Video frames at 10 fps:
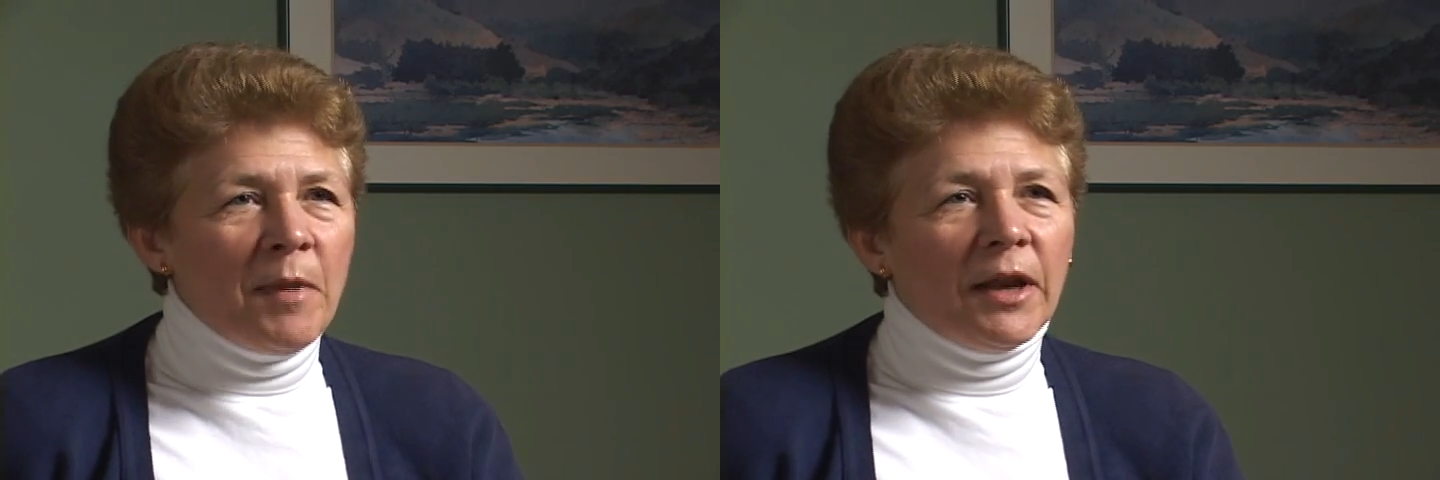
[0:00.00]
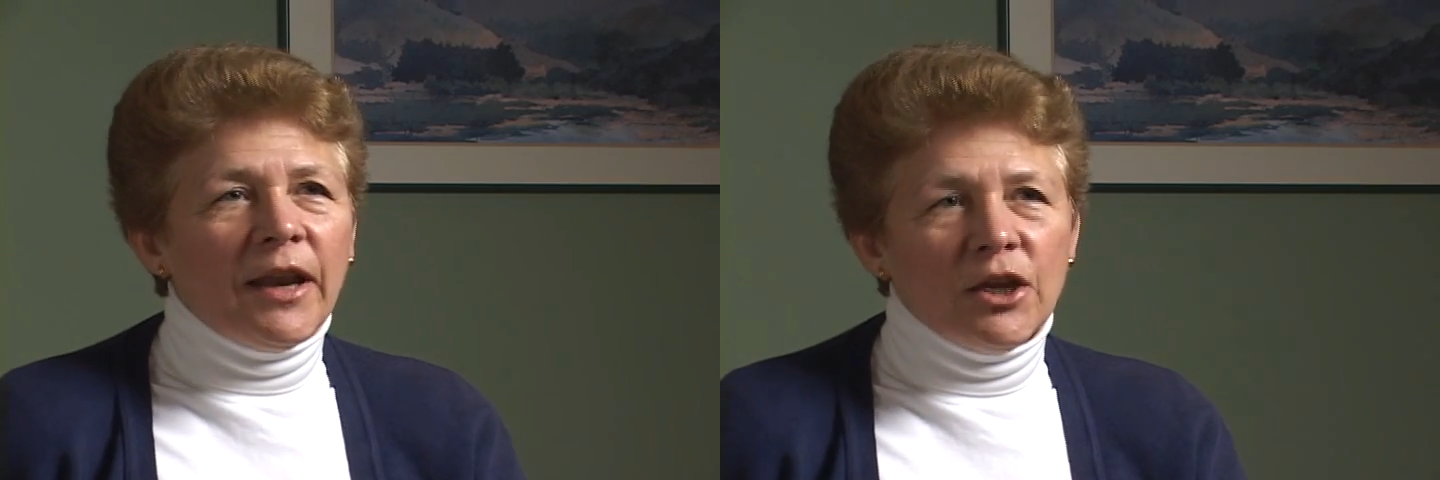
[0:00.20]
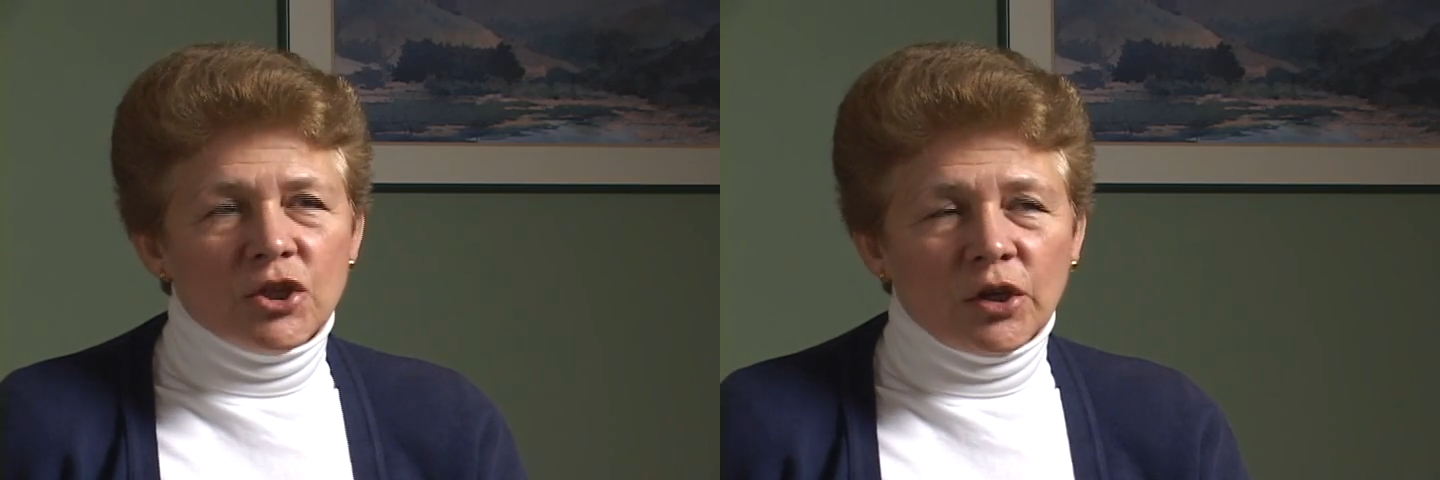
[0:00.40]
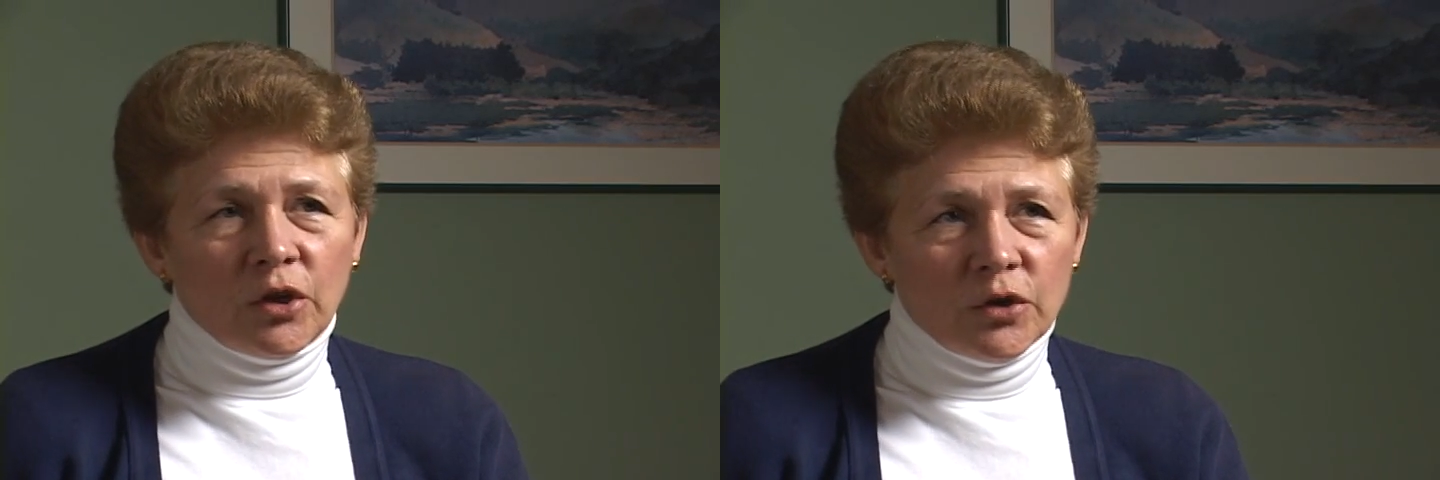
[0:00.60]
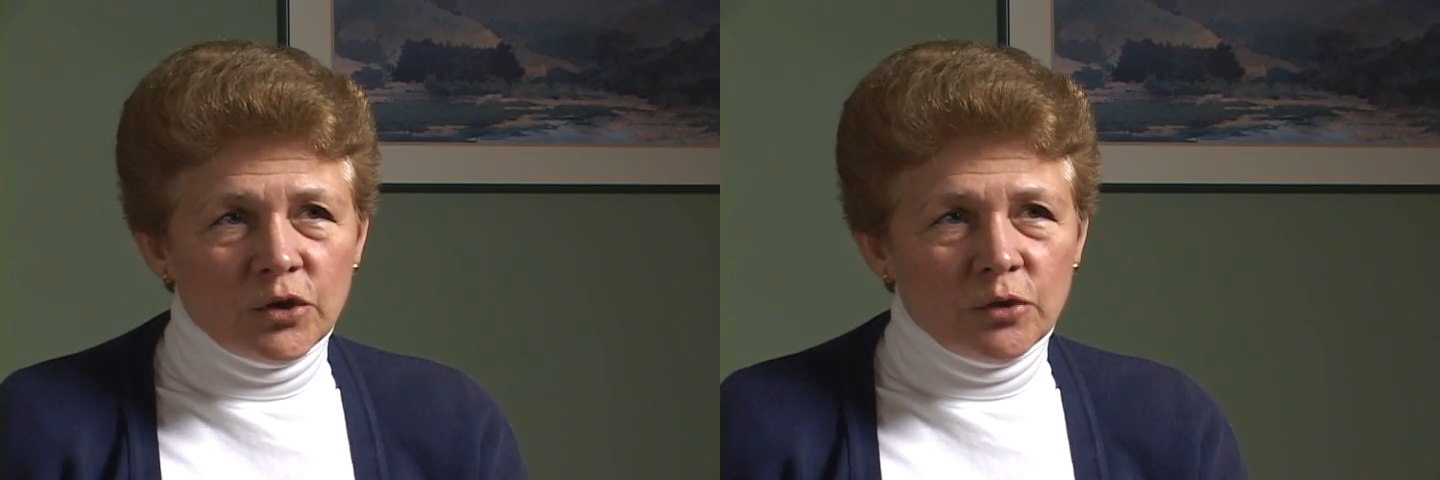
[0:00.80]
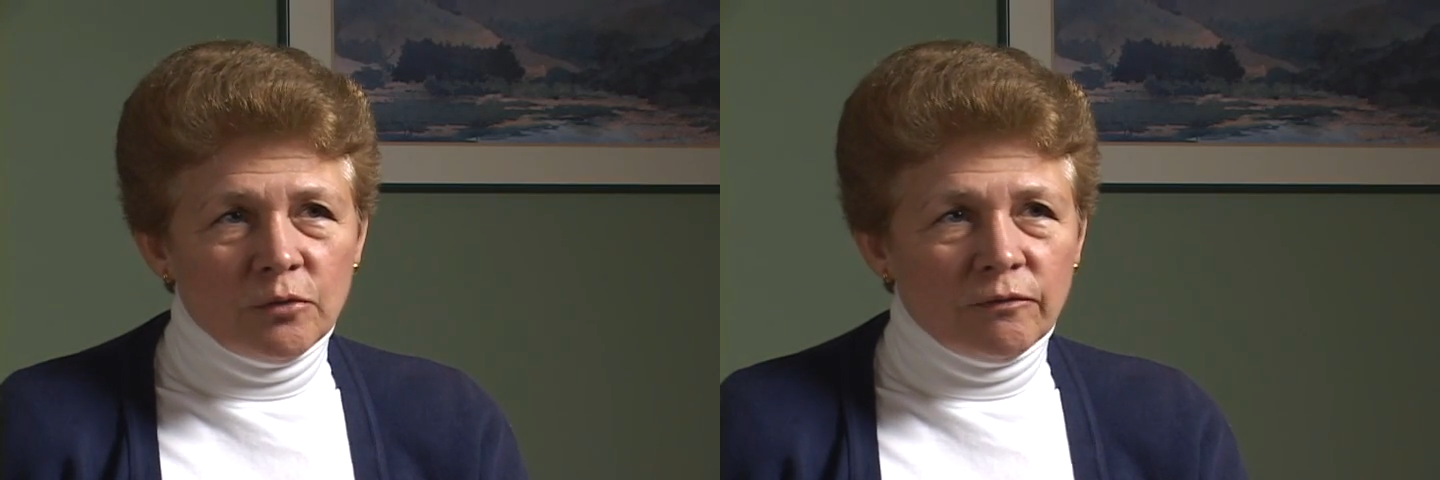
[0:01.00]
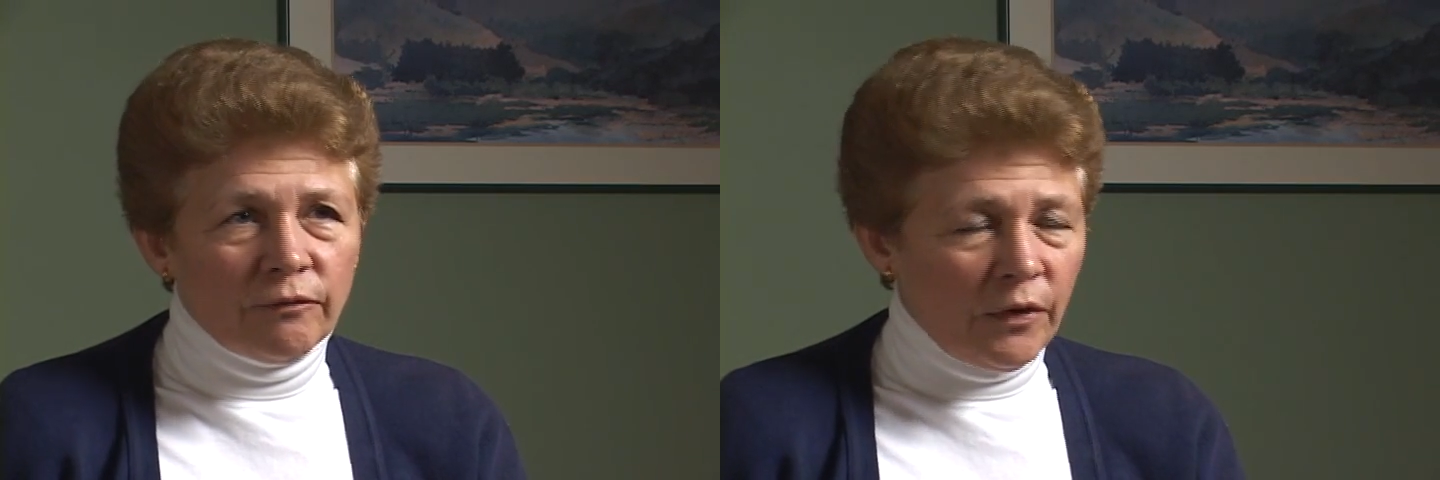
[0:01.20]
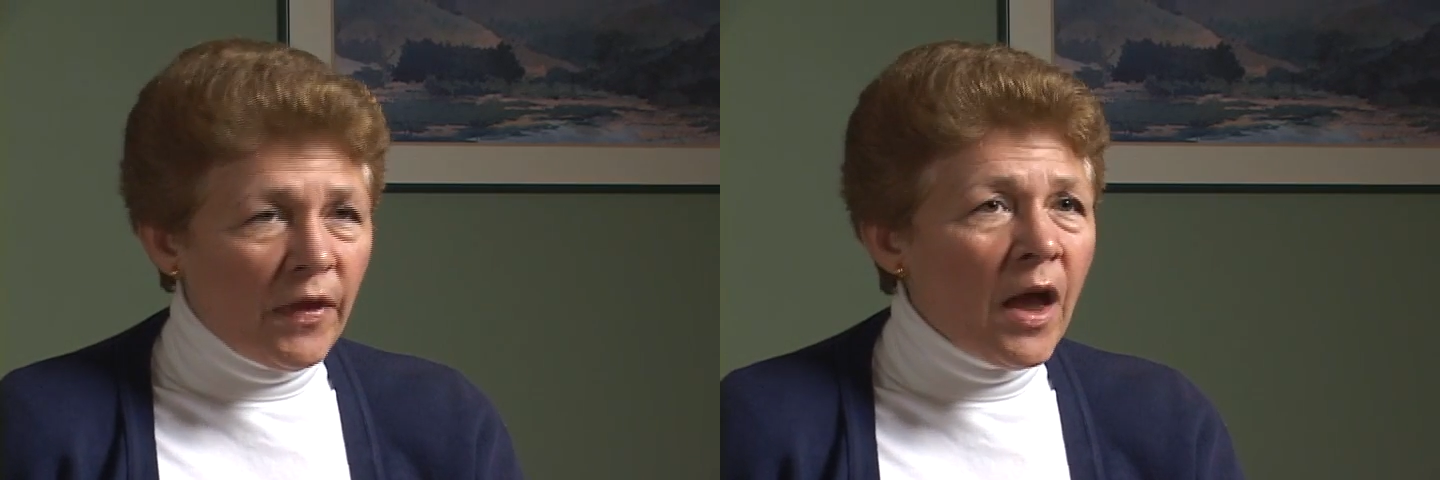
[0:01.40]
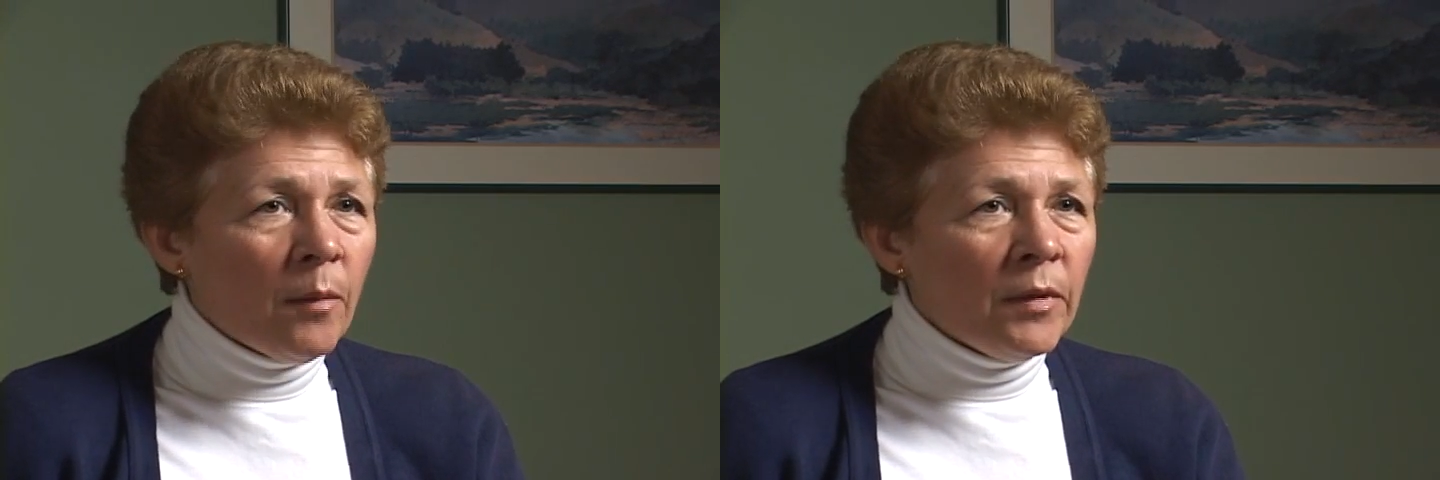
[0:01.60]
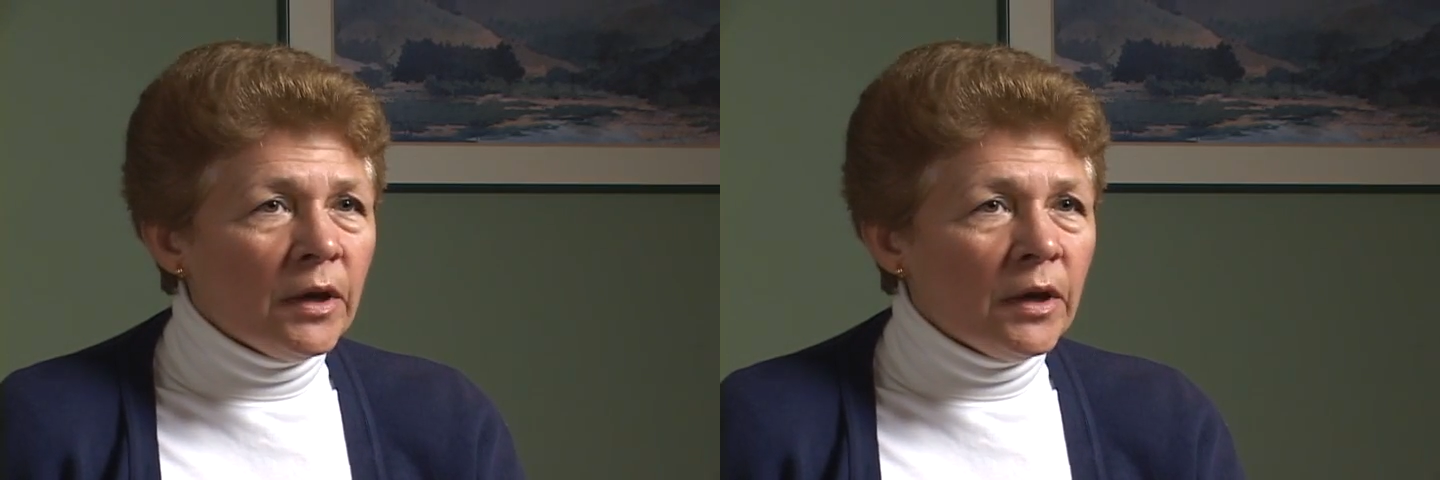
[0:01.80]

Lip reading: medication can do for them,